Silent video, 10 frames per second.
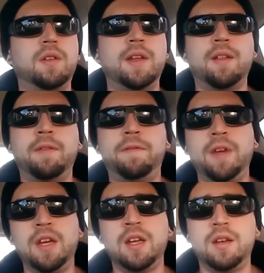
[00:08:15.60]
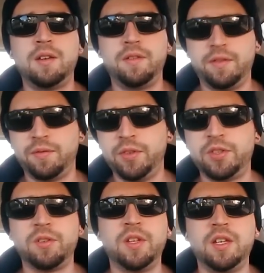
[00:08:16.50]
now the fan, when
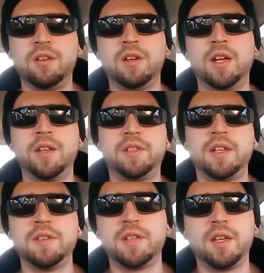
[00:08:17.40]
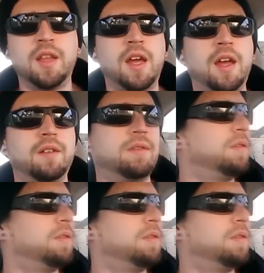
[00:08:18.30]
you turn the heater on, sounds like that.